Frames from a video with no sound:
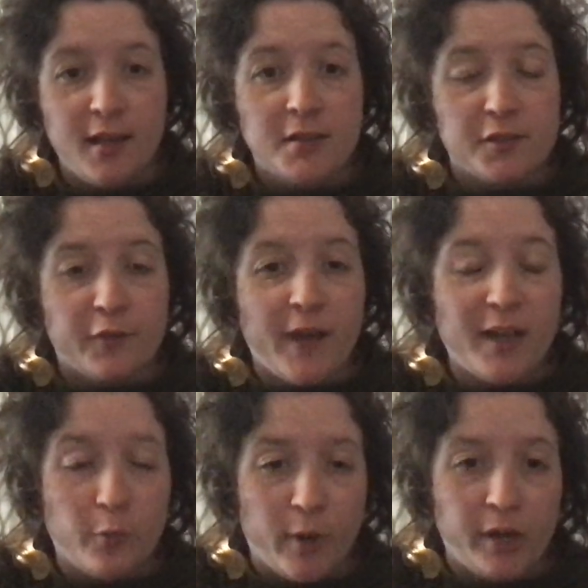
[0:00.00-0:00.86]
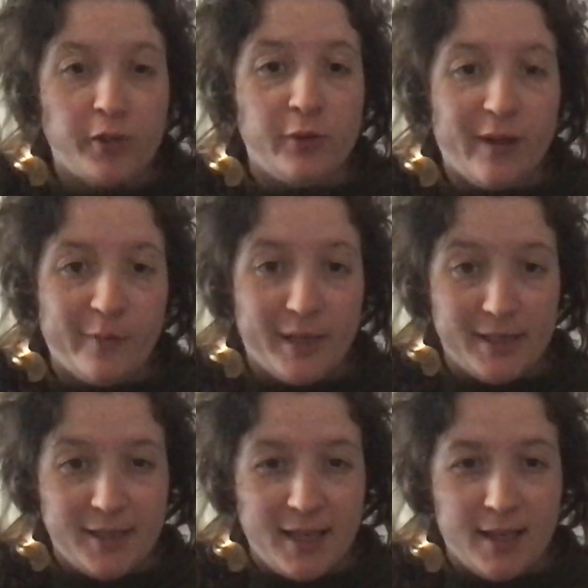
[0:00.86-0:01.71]
So find where you have been
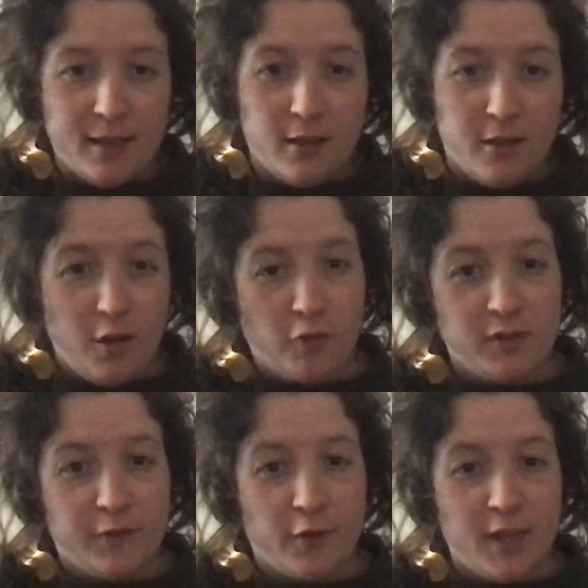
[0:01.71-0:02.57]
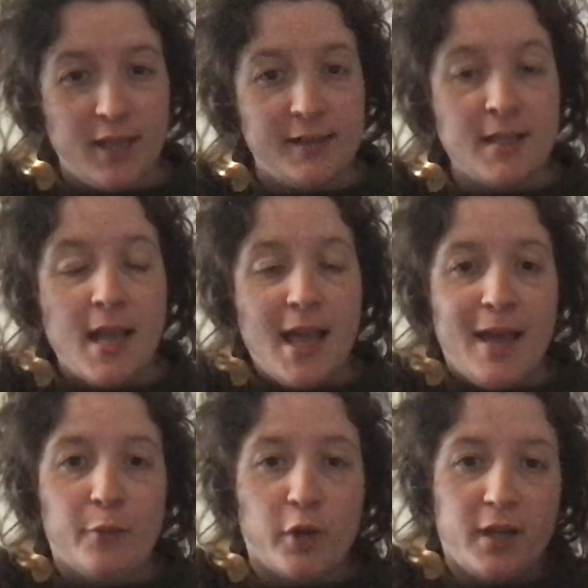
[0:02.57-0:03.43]
taking the notes for this,
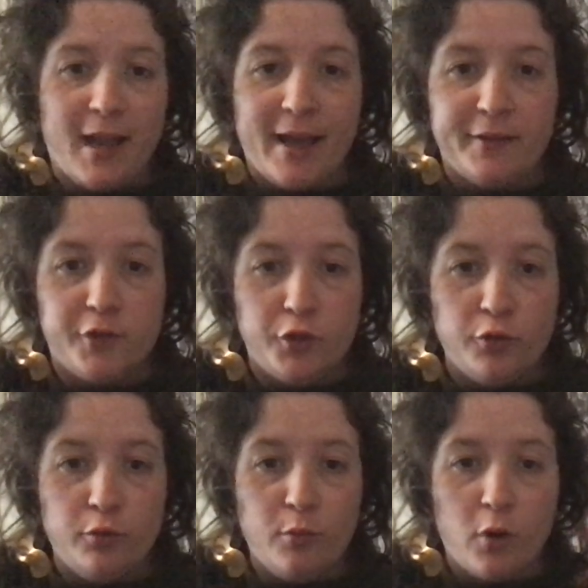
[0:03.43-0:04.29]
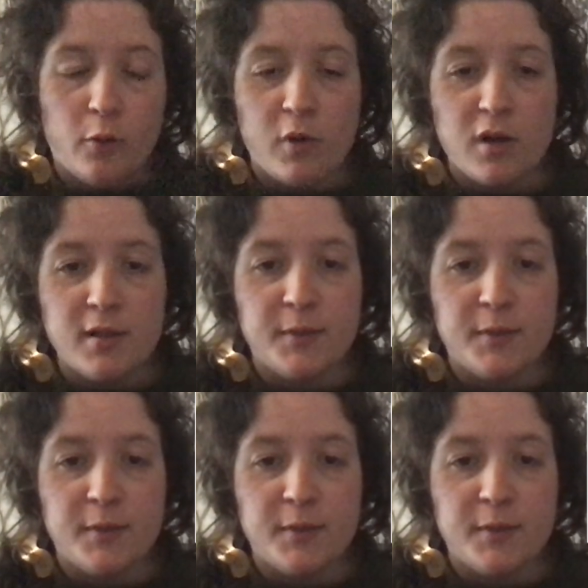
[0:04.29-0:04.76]
and we're going to add 2 more words.